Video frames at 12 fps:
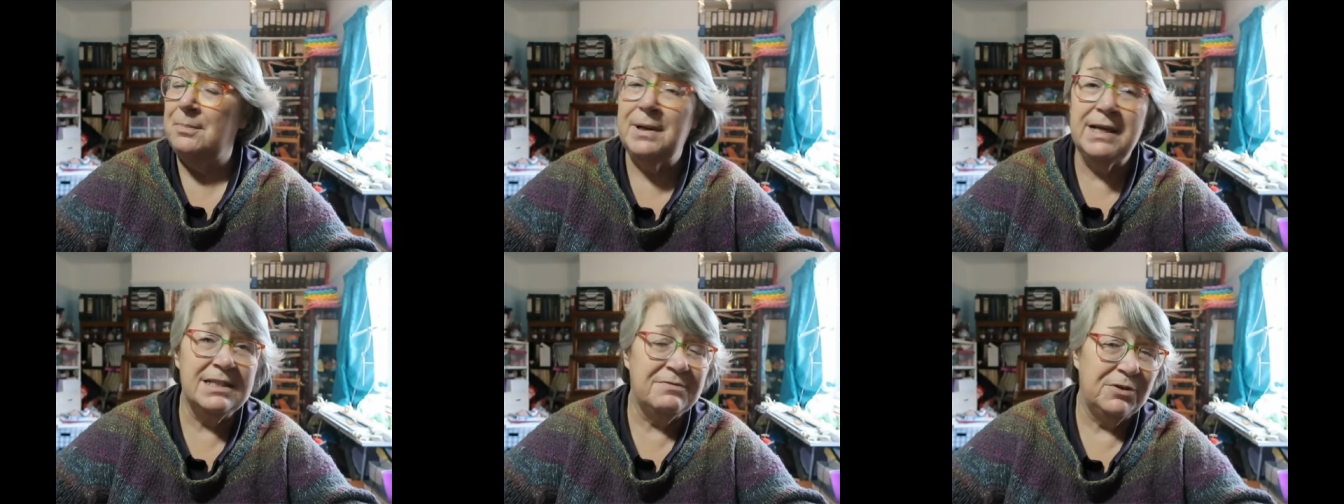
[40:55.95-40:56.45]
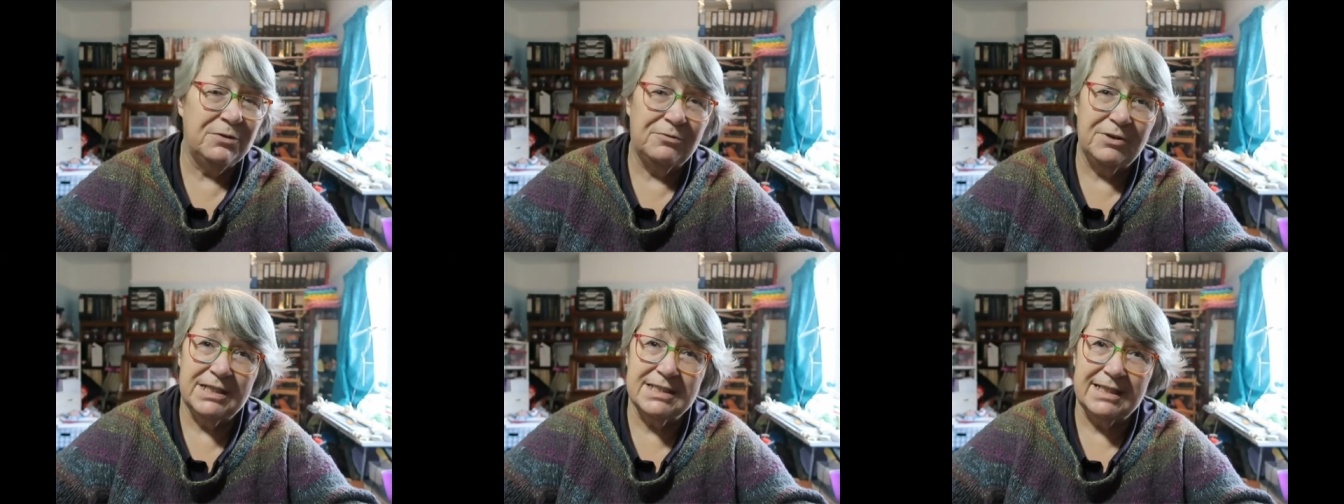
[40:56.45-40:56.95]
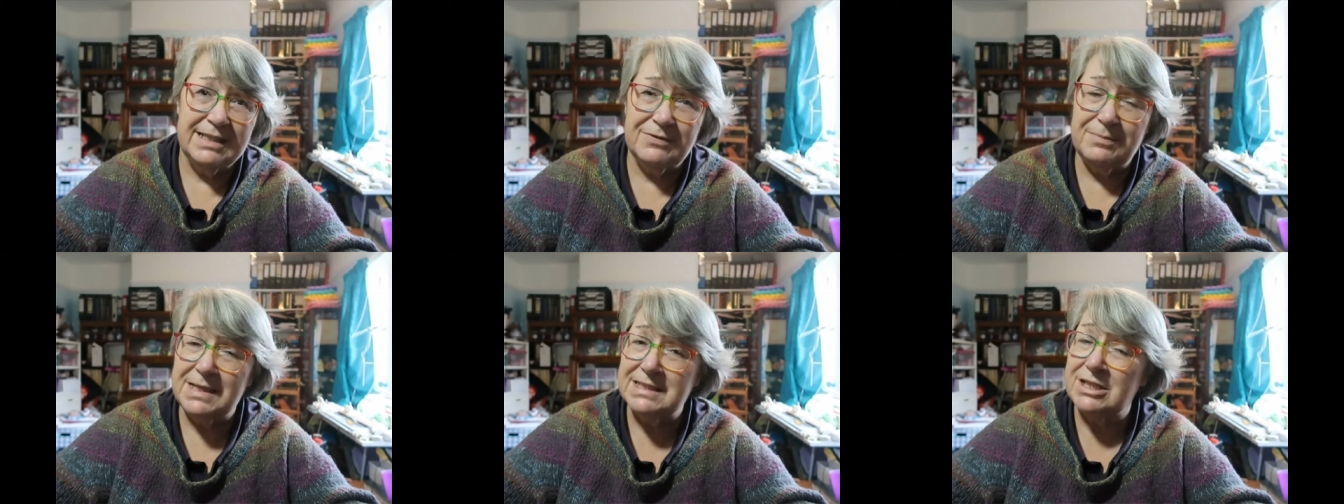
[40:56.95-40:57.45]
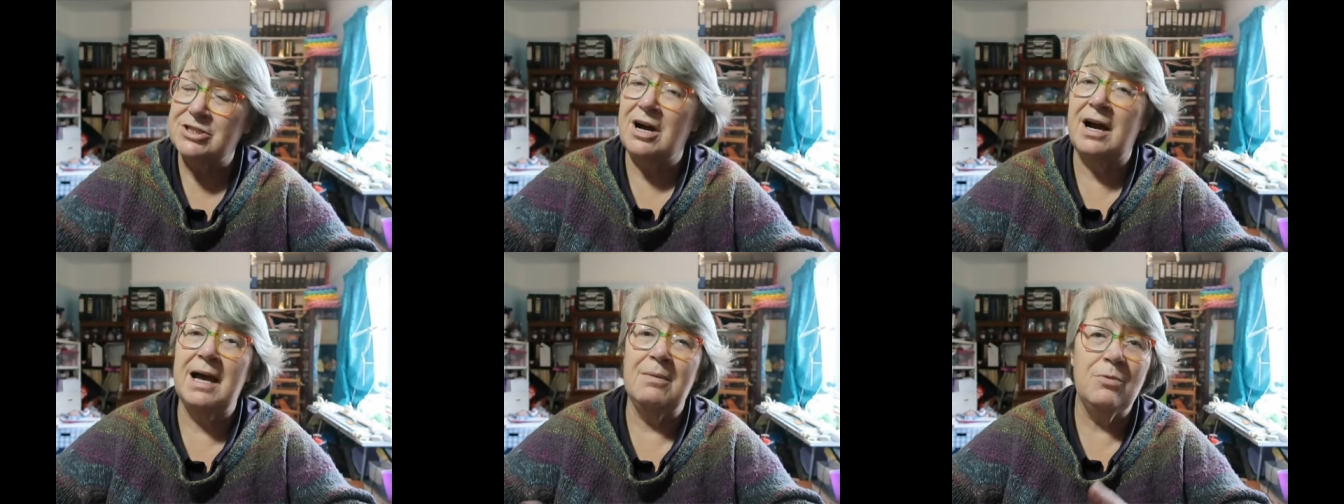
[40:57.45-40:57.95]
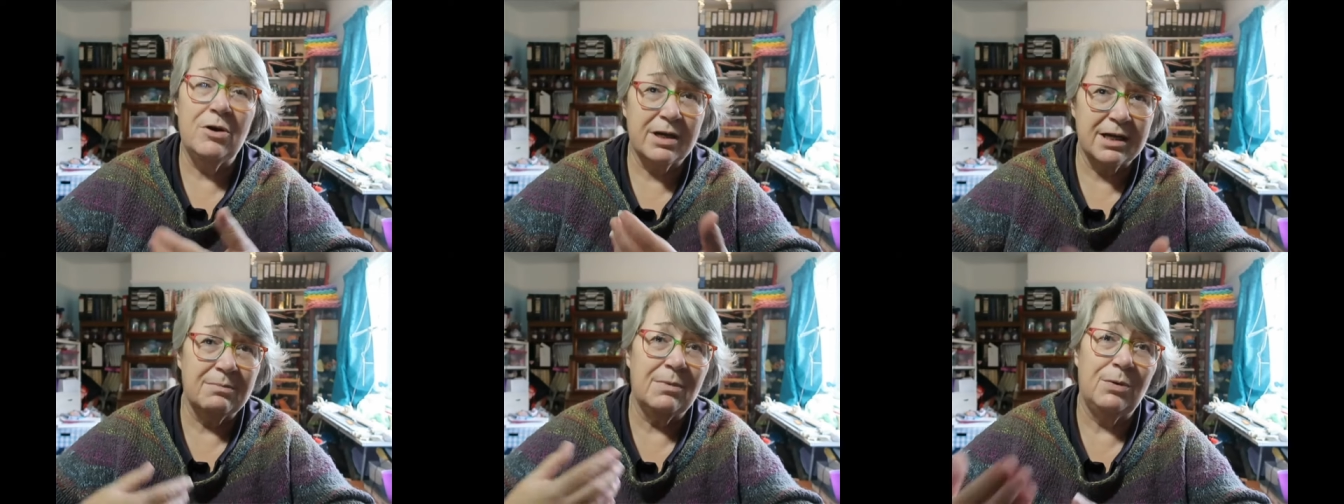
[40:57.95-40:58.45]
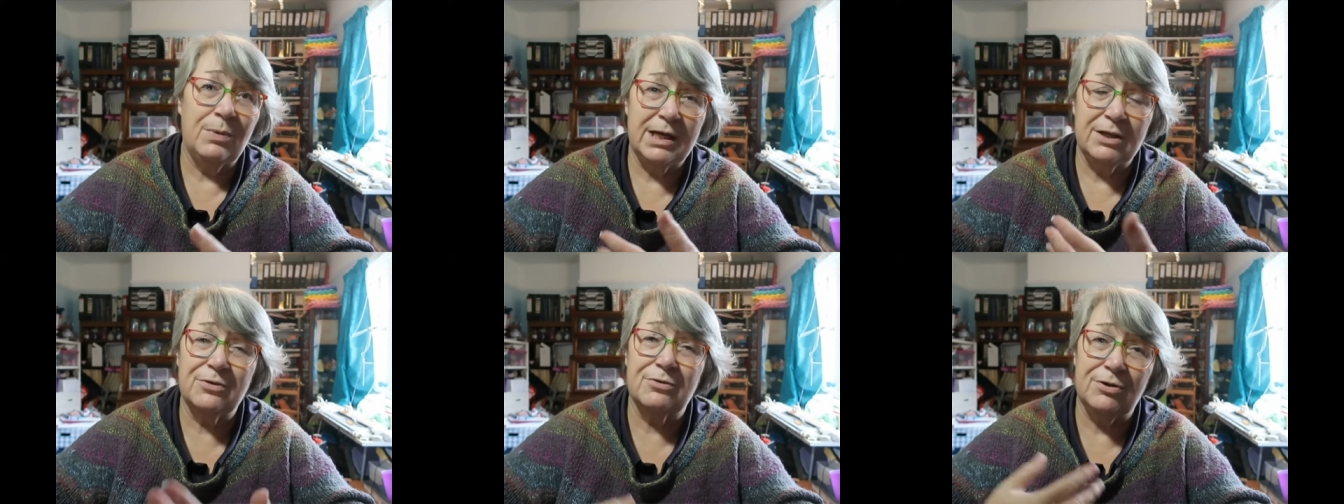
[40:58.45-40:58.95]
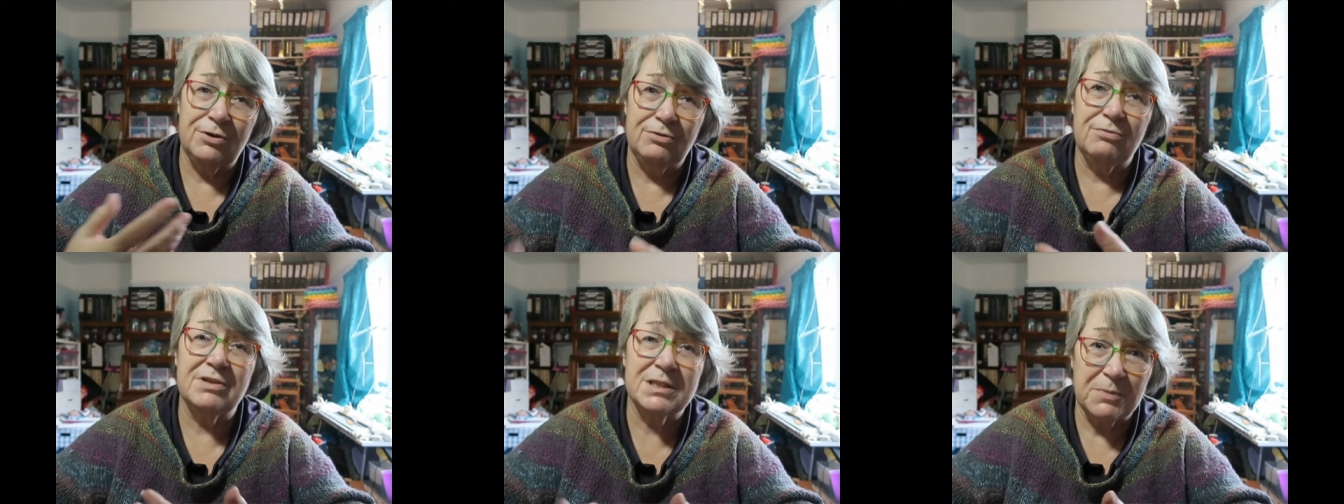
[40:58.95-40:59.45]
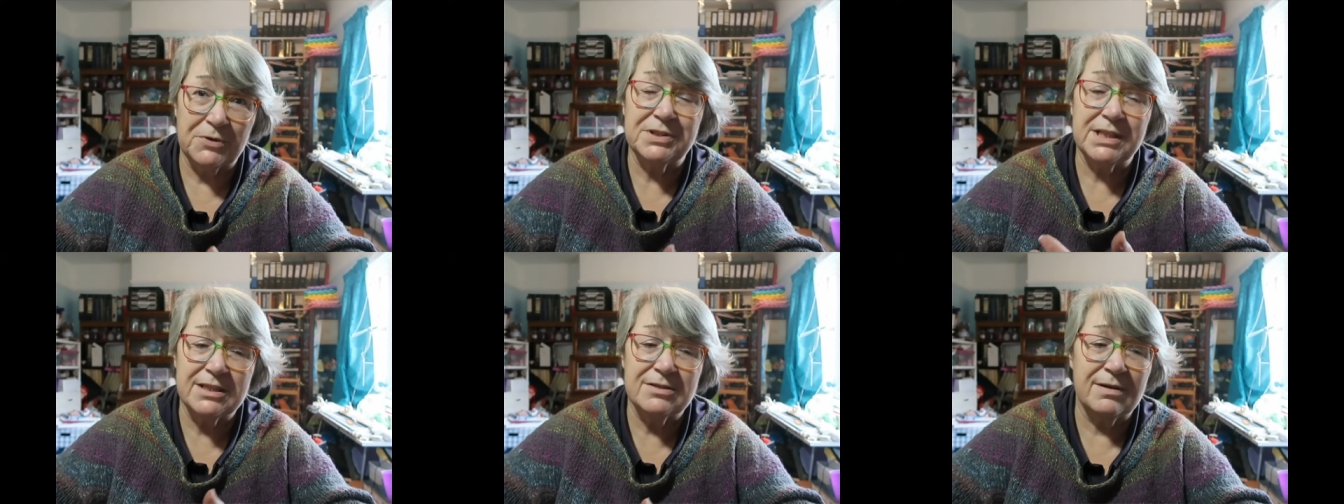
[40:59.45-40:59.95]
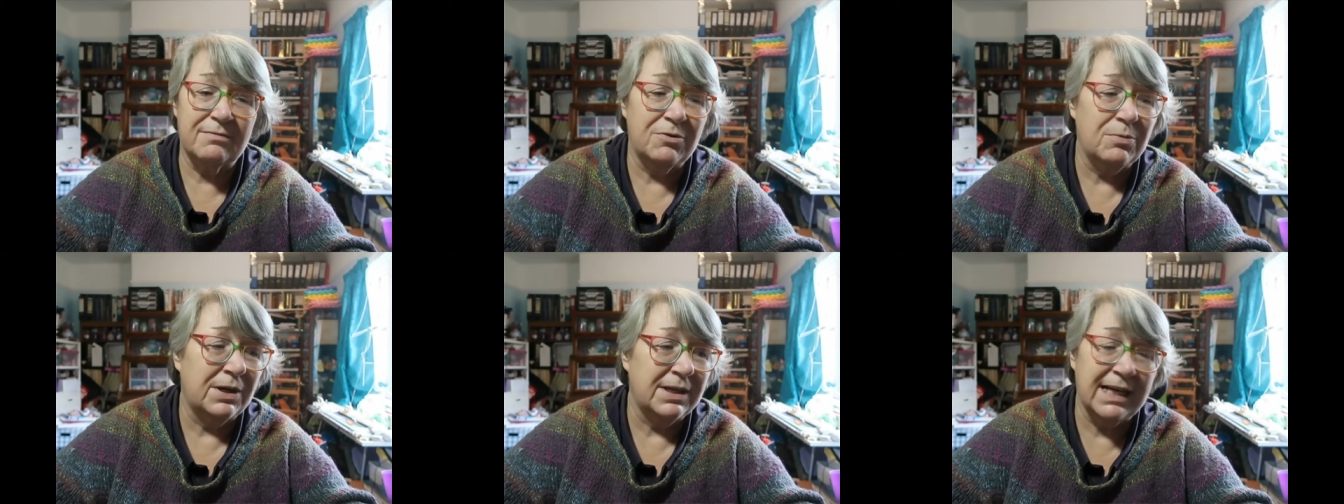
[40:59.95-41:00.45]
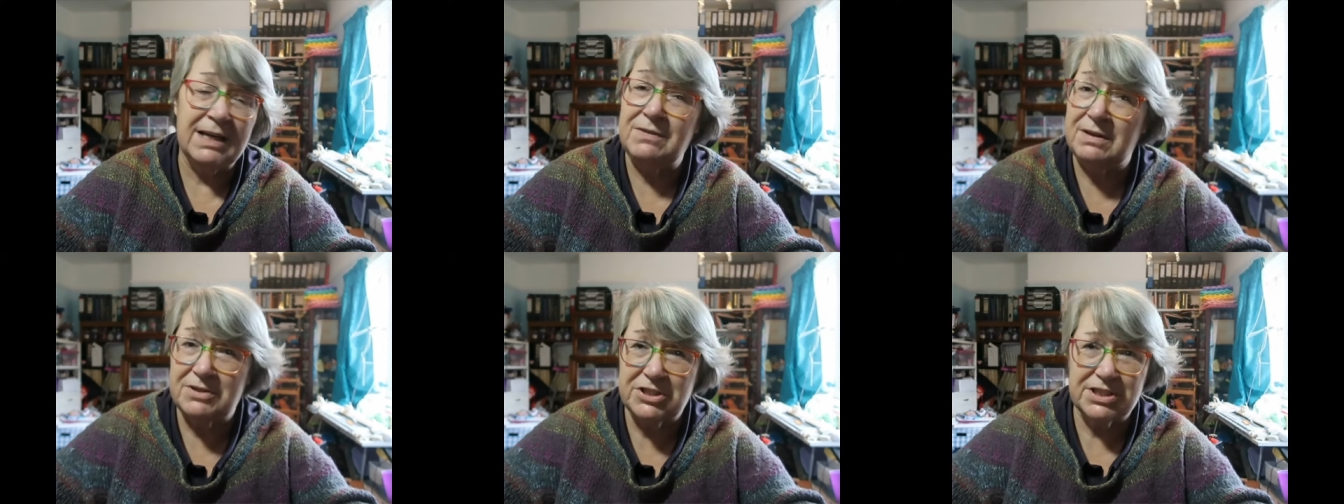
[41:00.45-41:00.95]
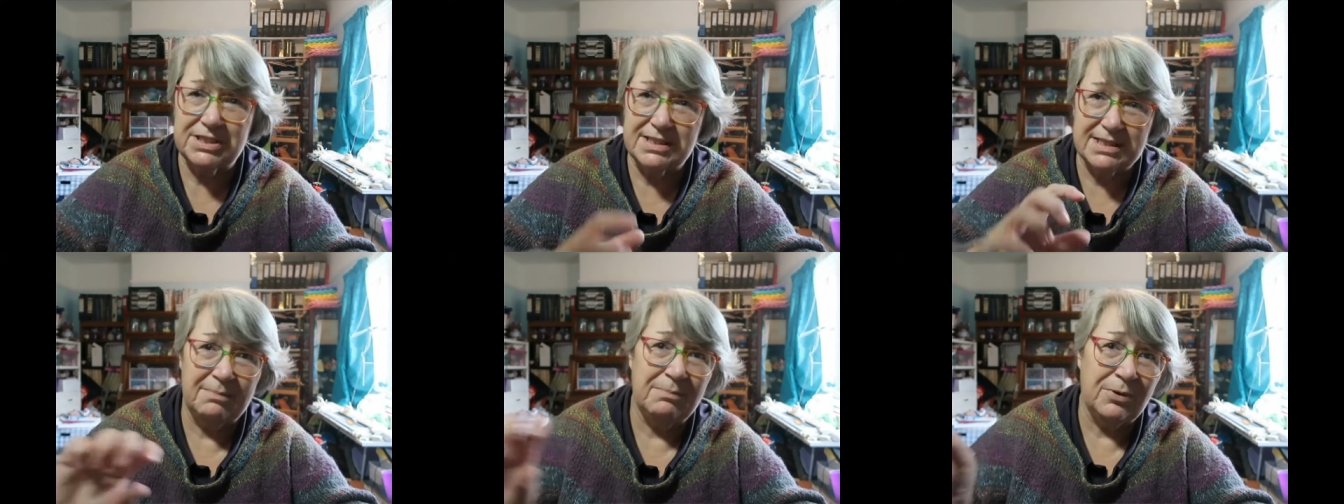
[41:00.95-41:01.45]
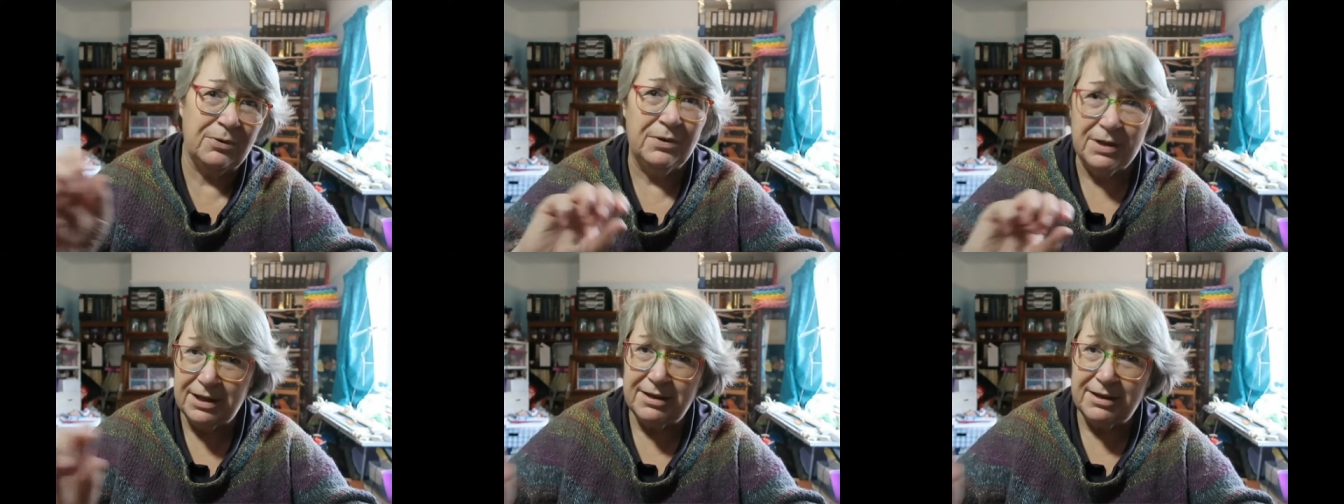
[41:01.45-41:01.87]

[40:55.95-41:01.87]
Please feel free to leave a message. I am working my way through responding to everyone, even if it's just a simple